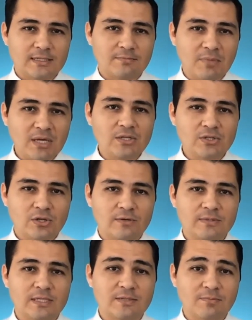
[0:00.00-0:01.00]
many
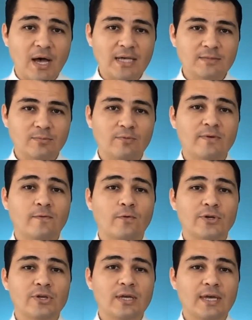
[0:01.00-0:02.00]
terms as possible
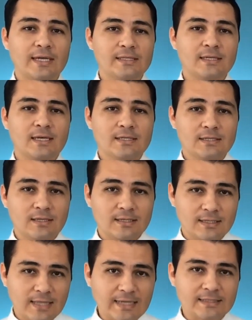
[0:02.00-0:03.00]
before you get to the
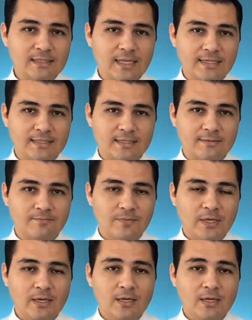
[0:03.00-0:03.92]
next lesson.